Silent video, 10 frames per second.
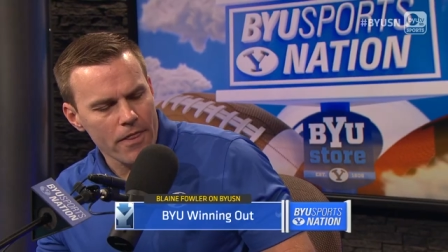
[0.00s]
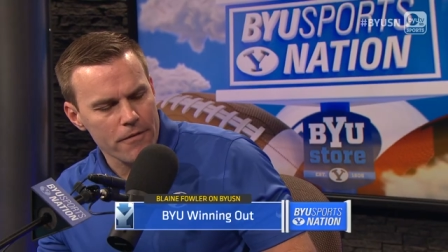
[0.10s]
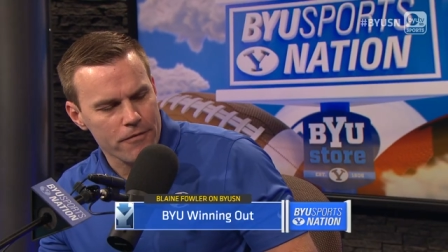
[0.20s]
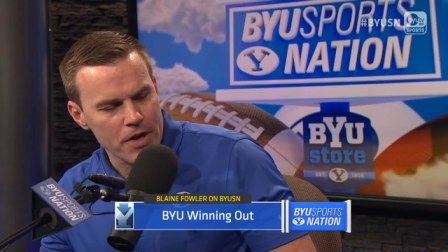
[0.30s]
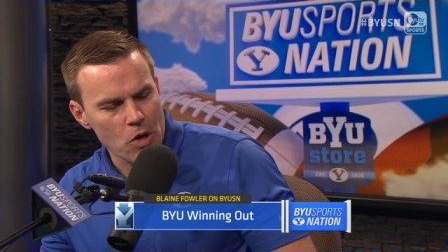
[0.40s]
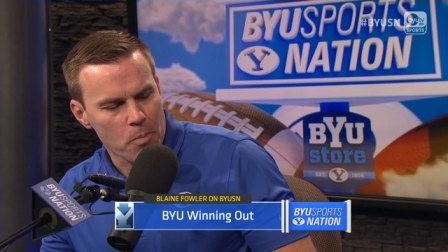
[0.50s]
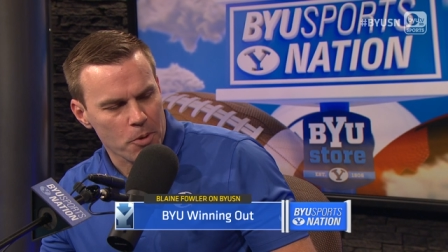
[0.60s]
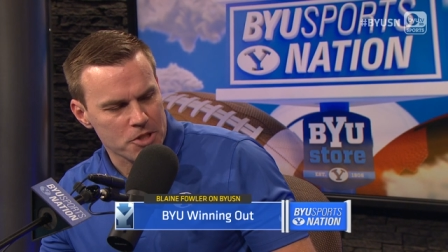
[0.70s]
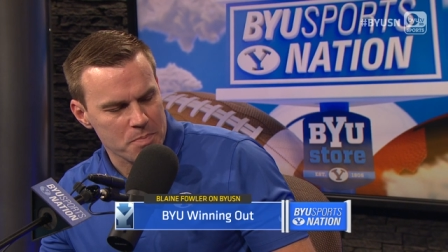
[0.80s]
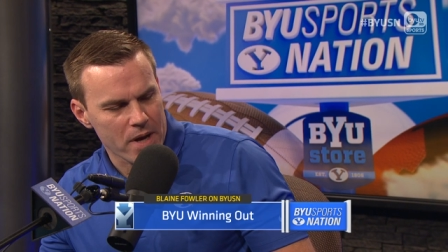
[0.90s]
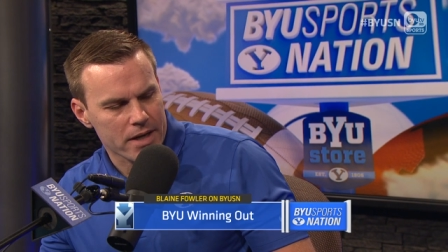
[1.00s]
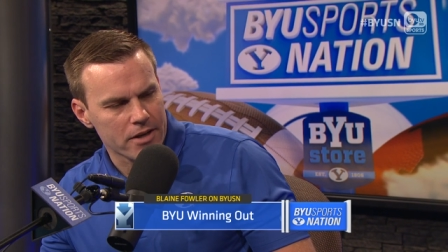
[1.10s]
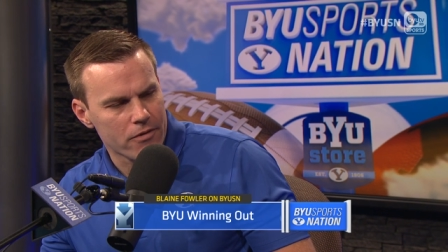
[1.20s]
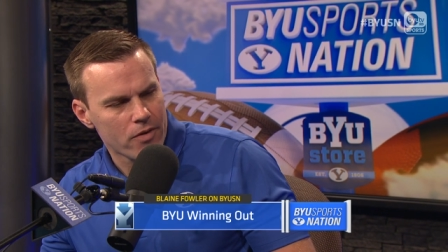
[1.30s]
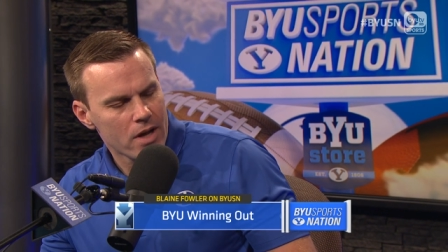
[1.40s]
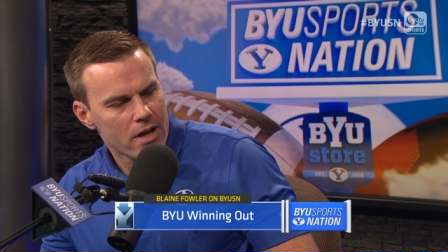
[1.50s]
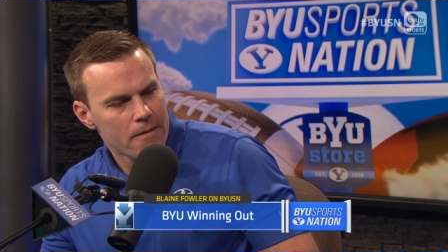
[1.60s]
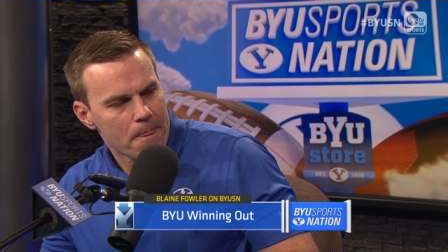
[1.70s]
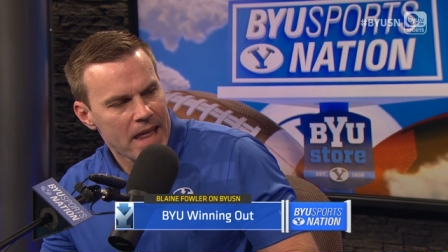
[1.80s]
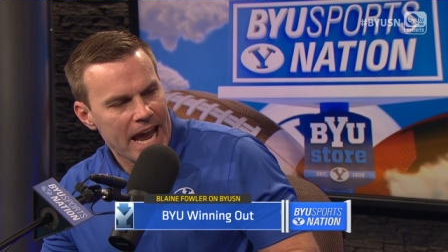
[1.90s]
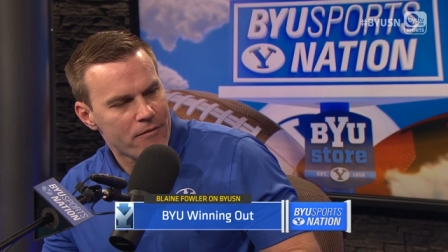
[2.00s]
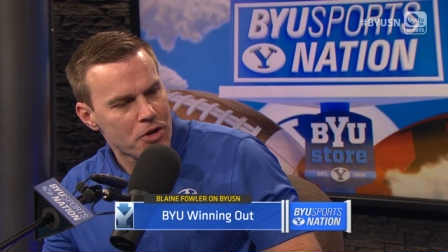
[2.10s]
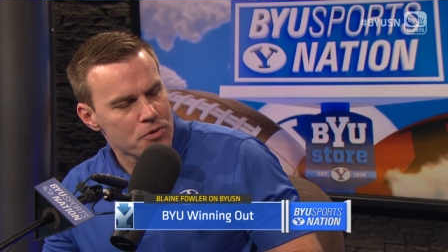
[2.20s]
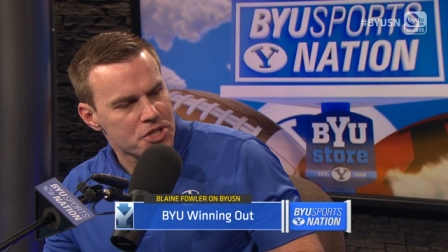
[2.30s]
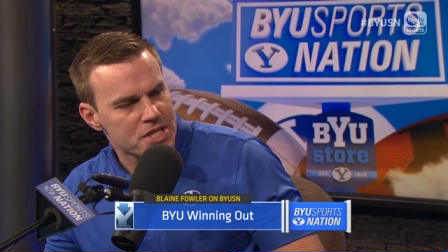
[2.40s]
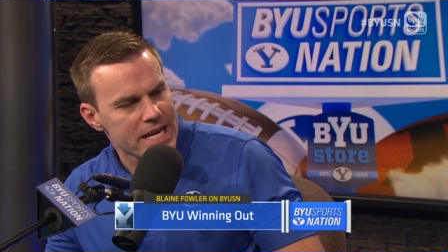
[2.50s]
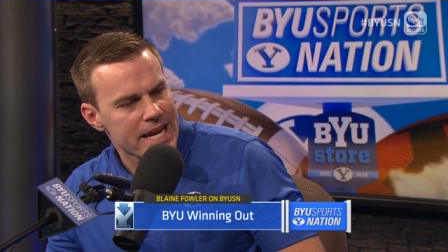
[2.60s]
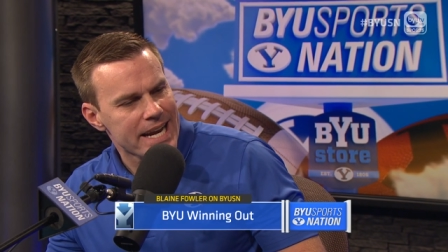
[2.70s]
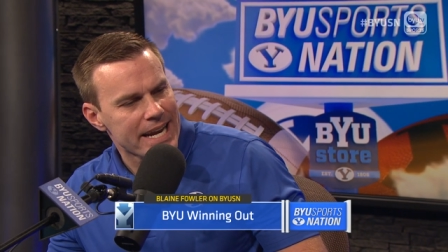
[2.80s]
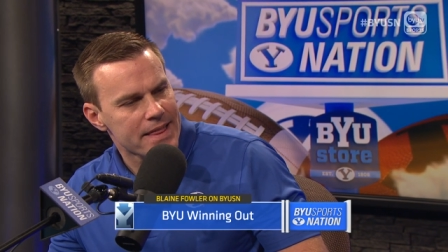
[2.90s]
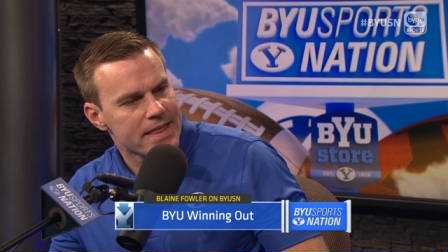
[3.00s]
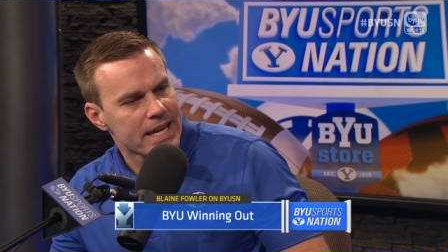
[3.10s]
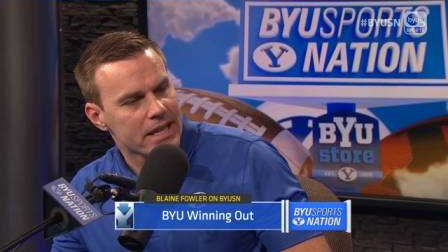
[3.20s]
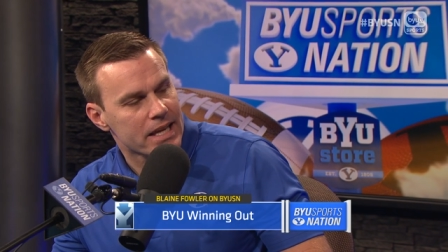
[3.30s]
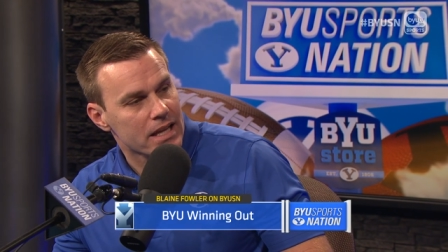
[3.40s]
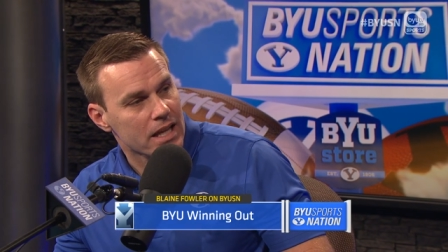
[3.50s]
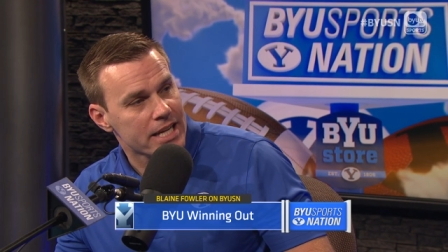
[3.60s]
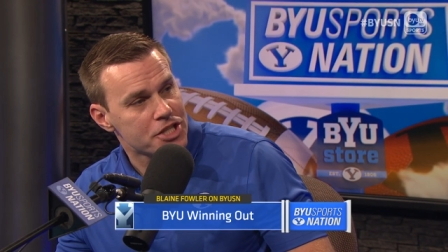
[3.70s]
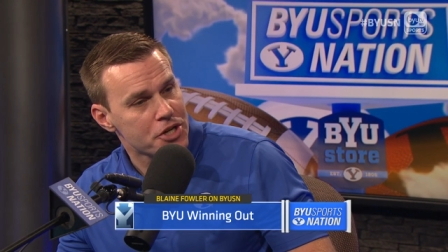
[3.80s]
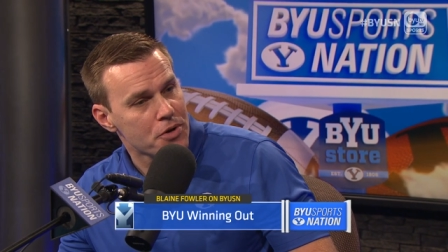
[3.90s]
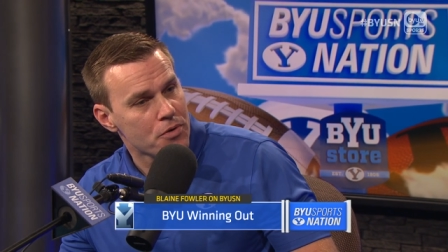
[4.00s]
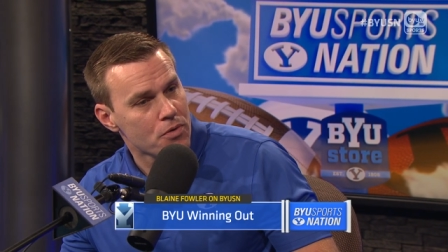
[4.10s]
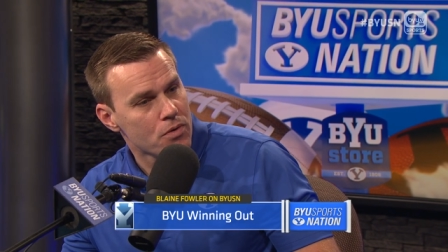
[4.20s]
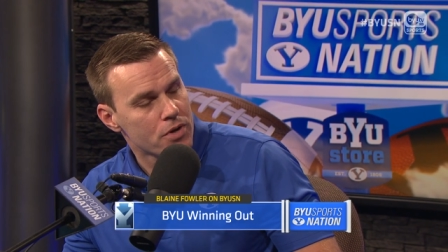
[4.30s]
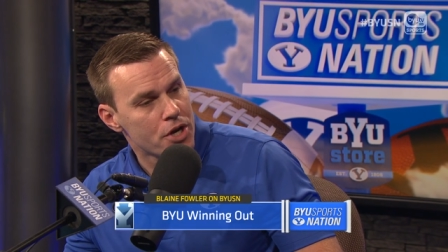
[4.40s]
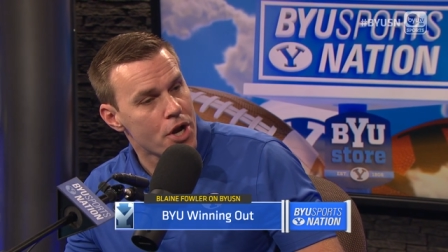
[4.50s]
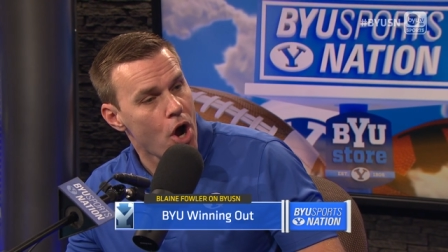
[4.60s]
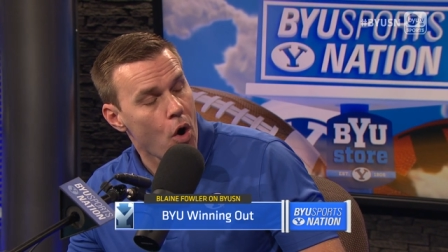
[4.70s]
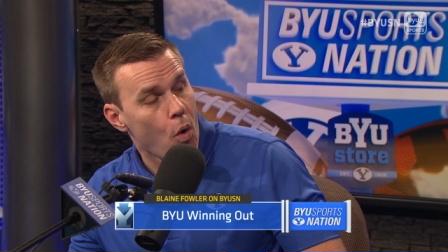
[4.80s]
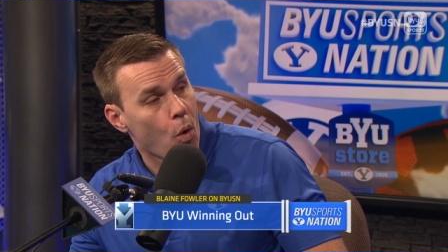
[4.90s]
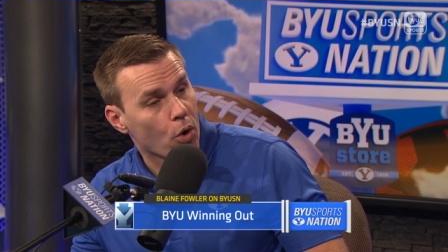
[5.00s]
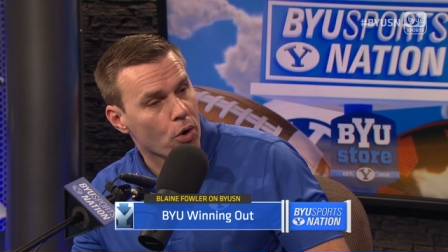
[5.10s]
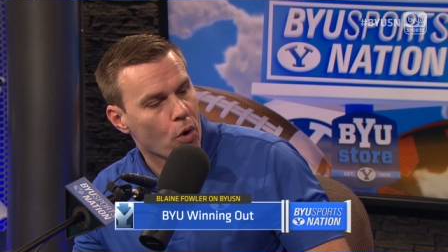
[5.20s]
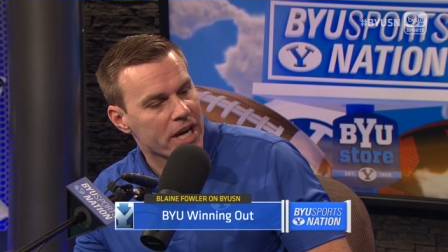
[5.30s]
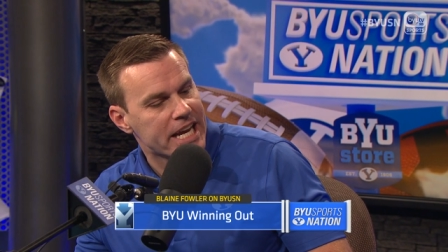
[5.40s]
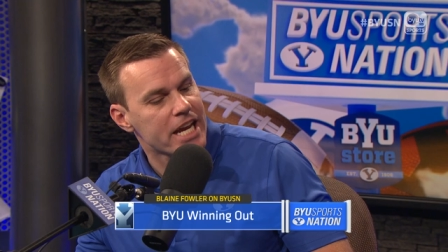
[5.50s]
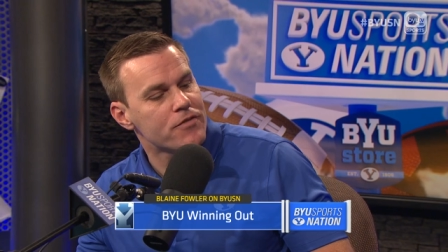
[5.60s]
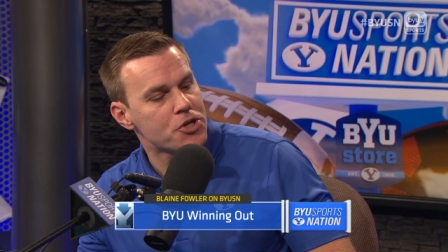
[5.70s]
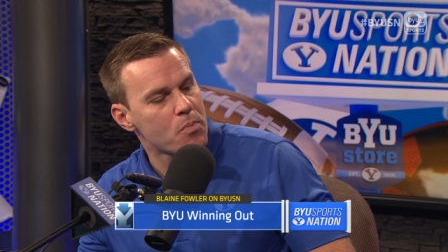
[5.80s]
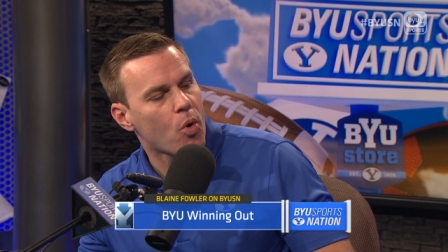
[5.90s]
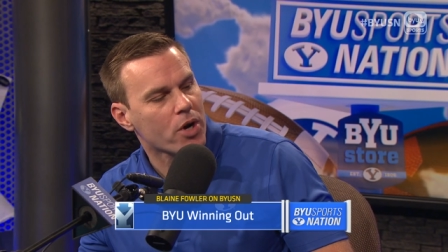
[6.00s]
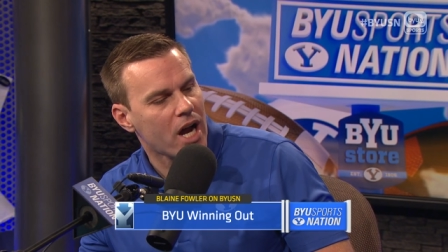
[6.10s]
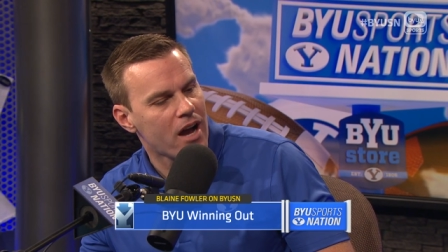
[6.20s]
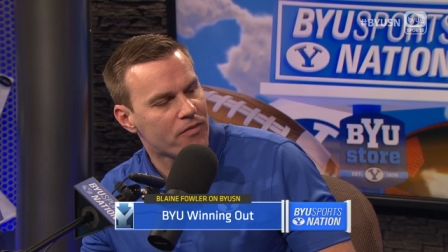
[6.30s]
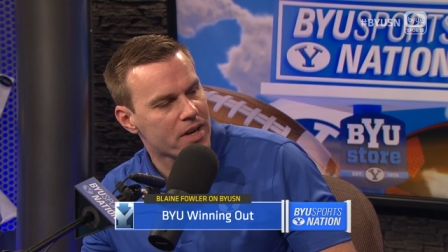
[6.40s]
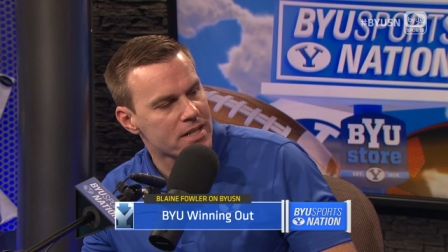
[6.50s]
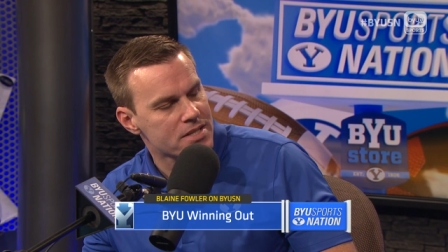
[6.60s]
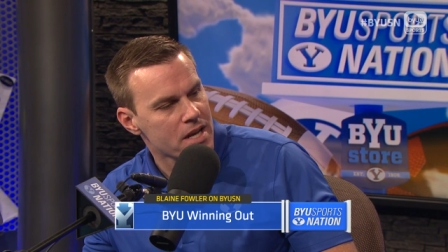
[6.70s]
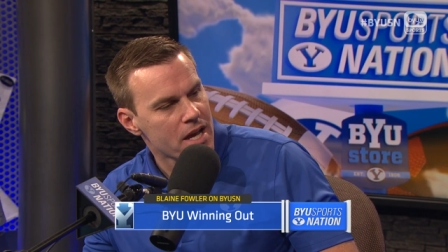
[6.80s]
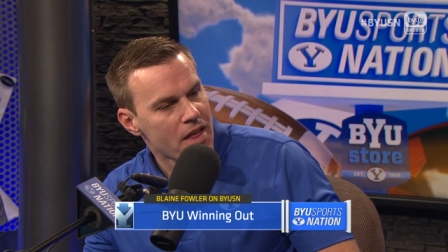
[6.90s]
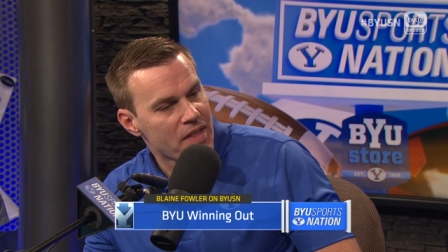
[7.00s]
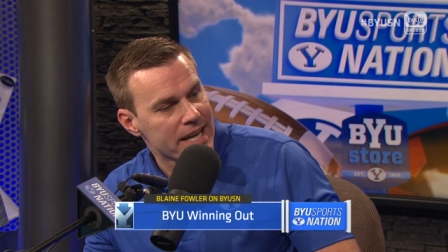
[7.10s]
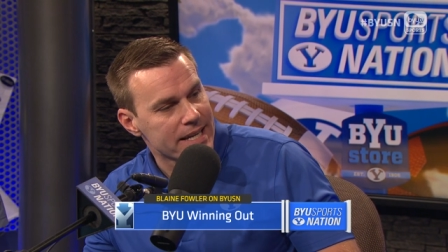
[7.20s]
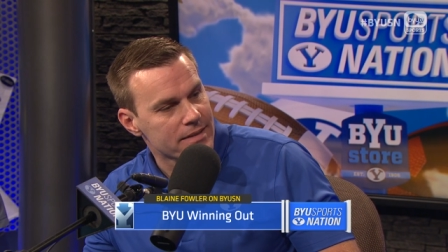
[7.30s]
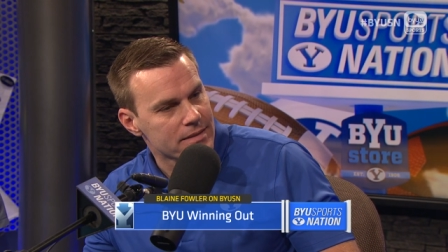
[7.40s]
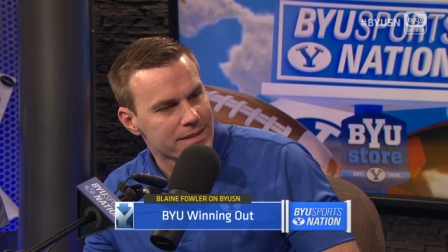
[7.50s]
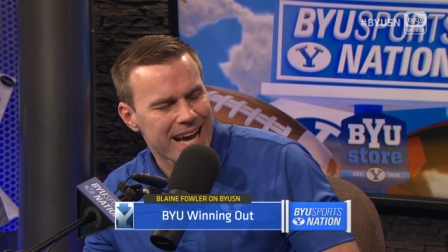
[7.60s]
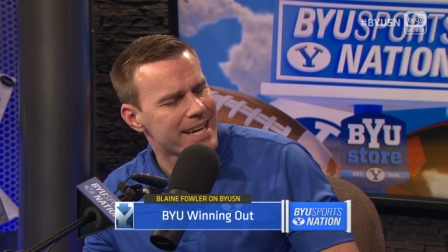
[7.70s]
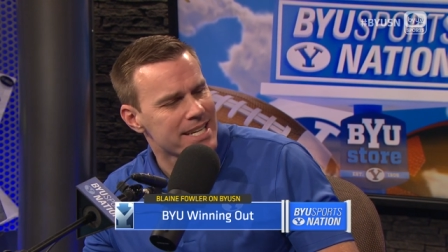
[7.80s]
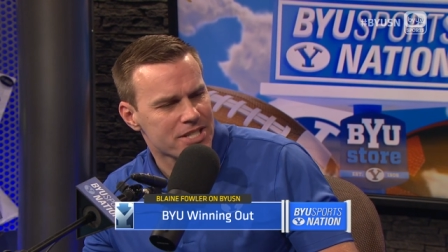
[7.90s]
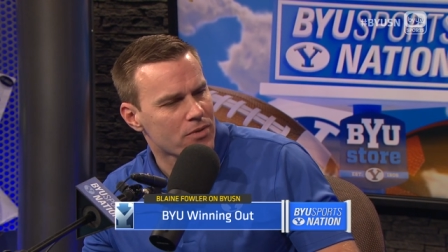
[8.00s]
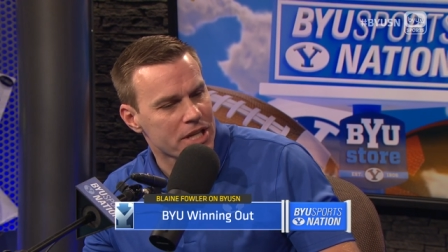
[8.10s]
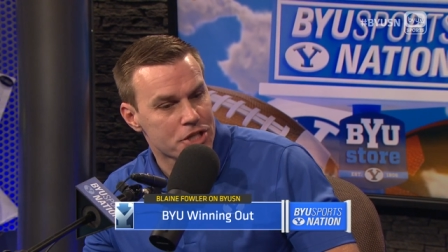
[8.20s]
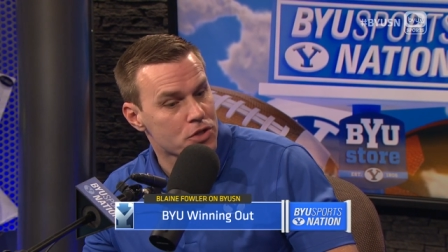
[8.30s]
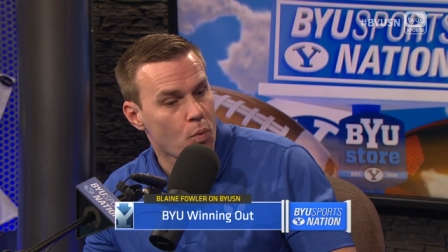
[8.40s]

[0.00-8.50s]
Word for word: the field perspective, have you seen anything that lets you know or or gives you more confidence that not necessarily just